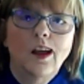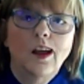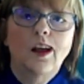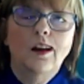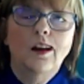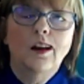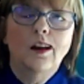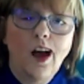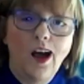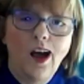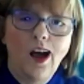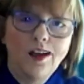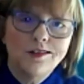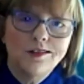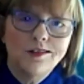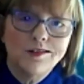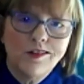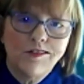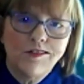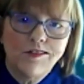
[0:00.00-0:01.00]
and
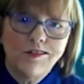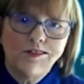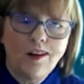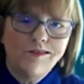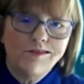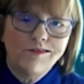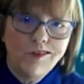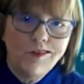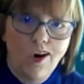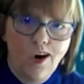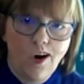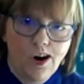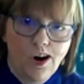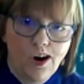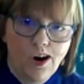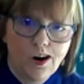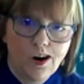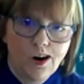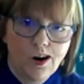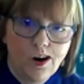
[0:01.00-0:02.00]
Heinz Feed
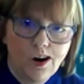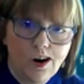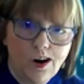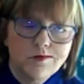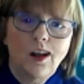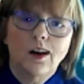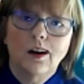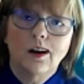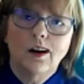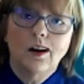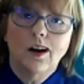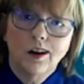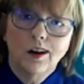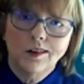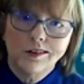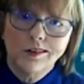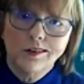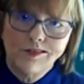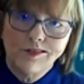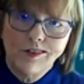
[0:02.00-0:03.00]
Farms in
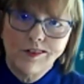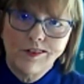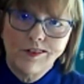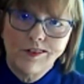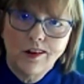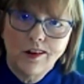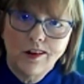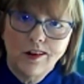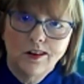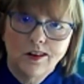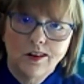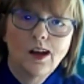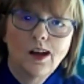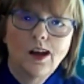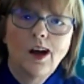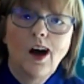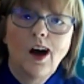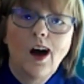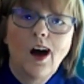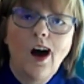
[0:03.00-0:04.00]
Hunterville
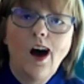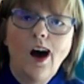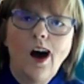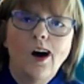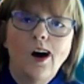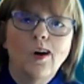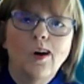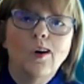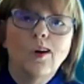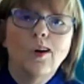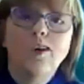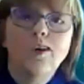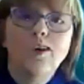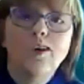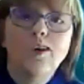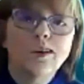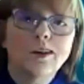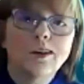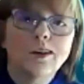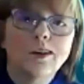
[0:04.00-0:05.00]

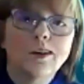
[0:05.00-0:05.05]
all